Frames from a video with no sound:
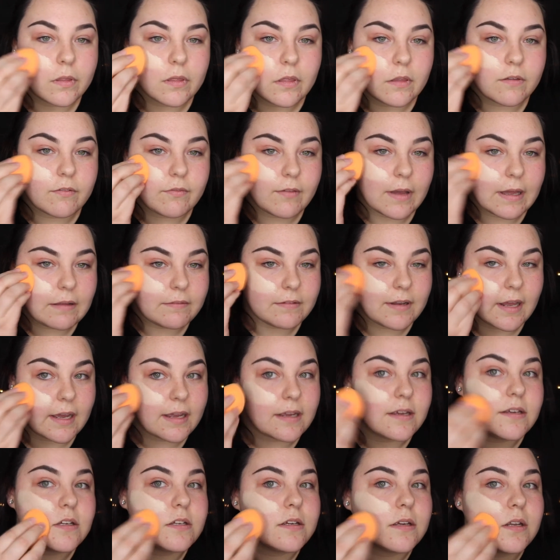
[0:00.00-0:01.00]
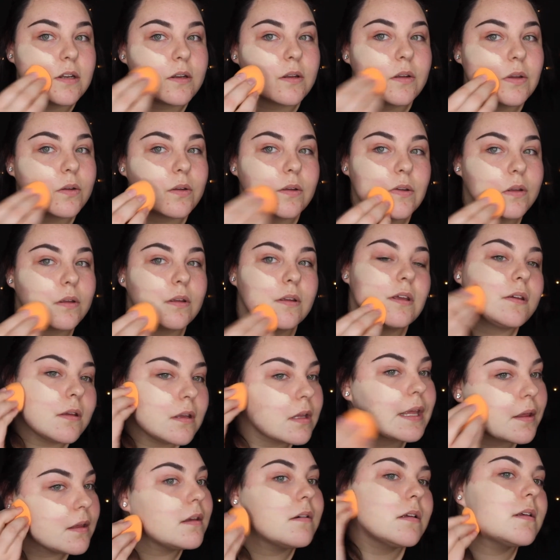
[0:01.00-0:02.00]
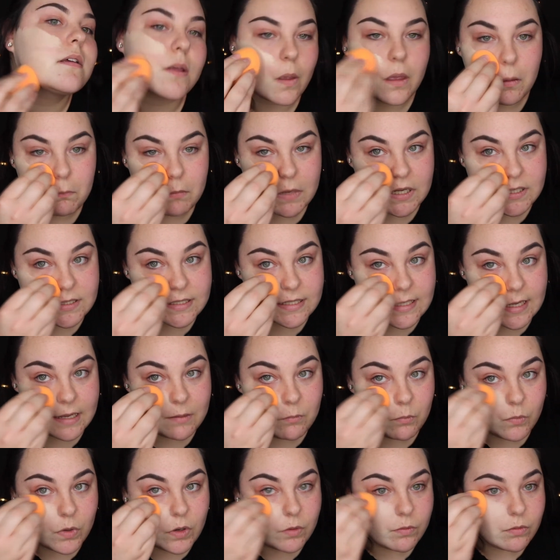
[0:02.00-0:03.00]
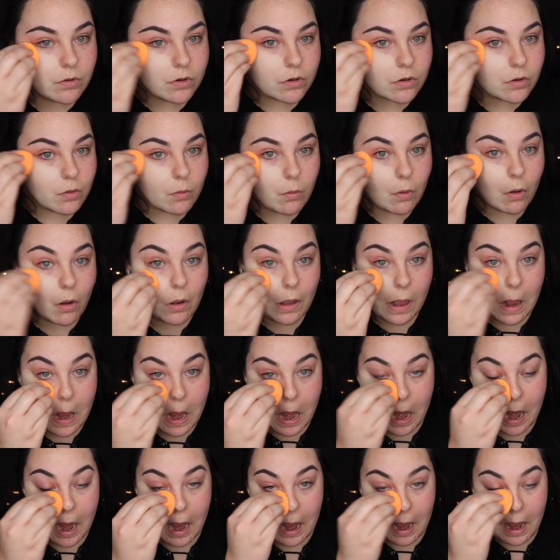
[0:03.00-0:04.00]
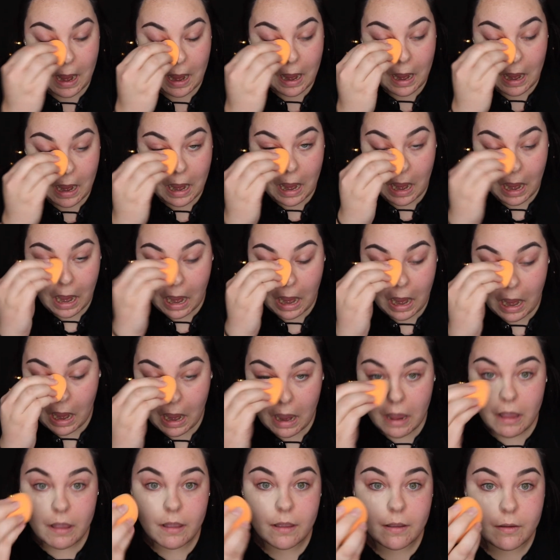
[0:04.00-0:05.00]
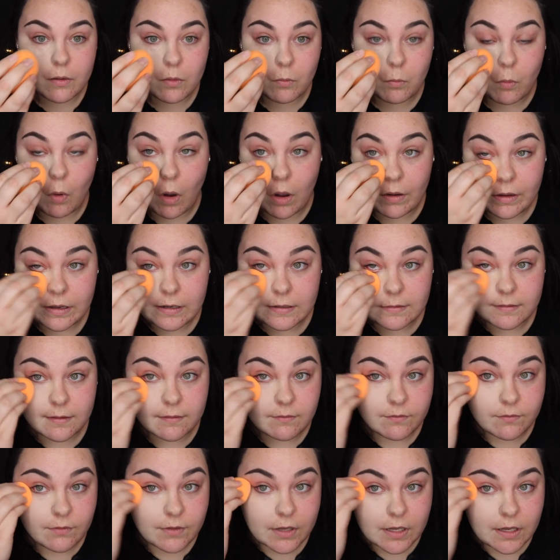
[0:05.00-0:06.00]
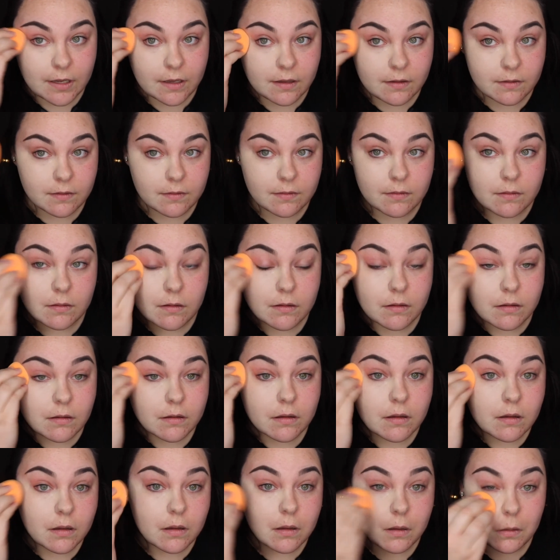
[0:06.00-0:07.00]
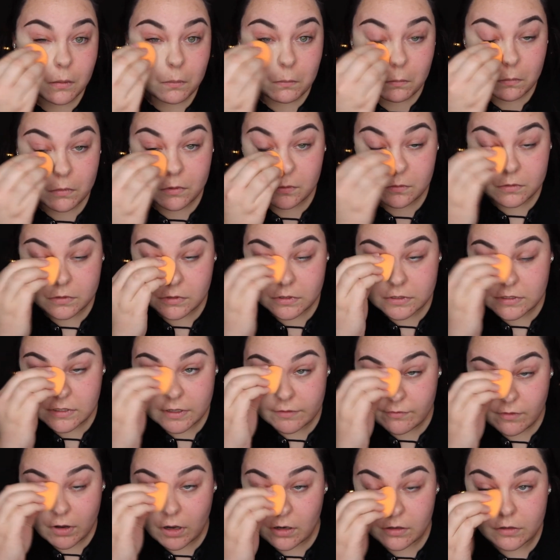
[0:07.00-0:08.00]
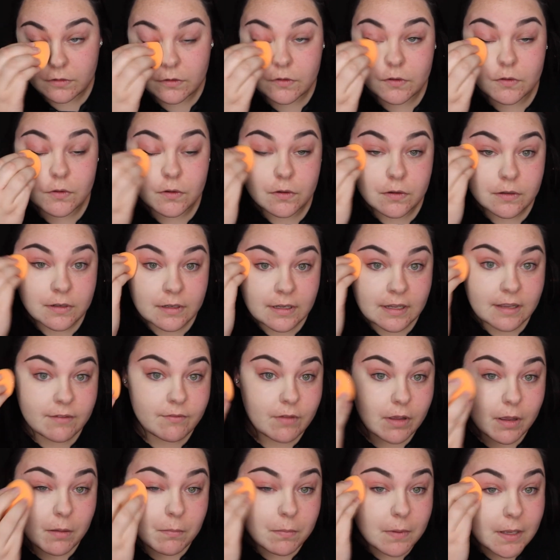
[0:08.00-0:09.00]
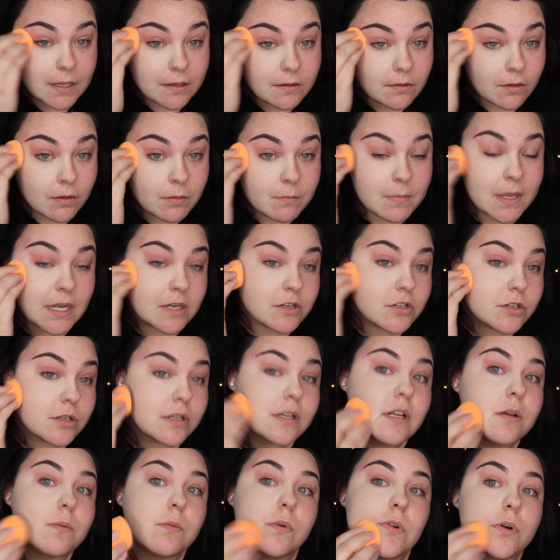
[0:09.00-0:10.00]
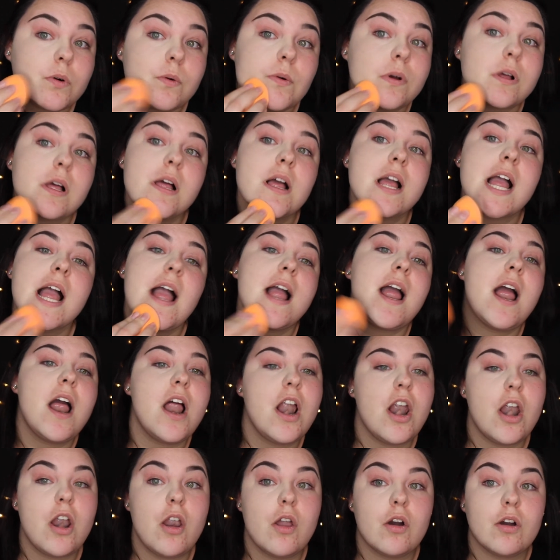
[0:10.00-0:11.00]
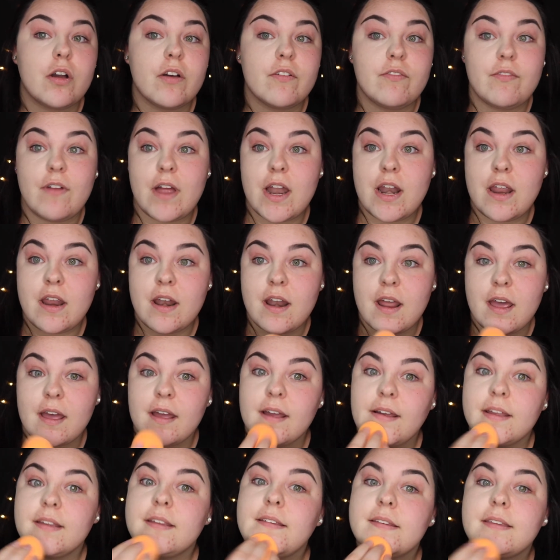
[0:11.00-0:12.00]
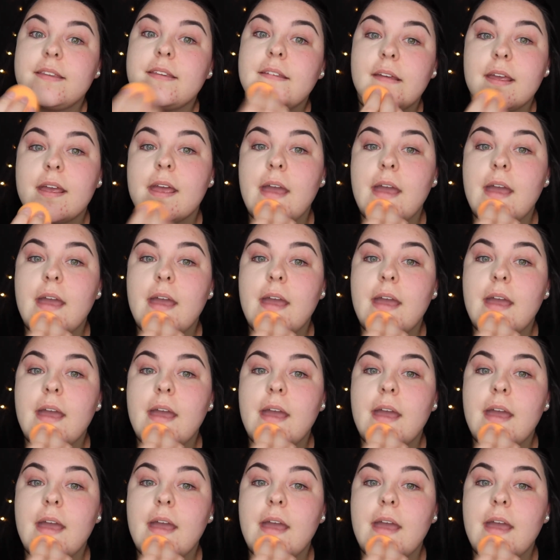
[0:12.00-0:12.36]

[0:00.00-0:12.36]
foundation. My skin will look quite white at first, but once I've contoured and give it a bit of dimension, it will look very nice.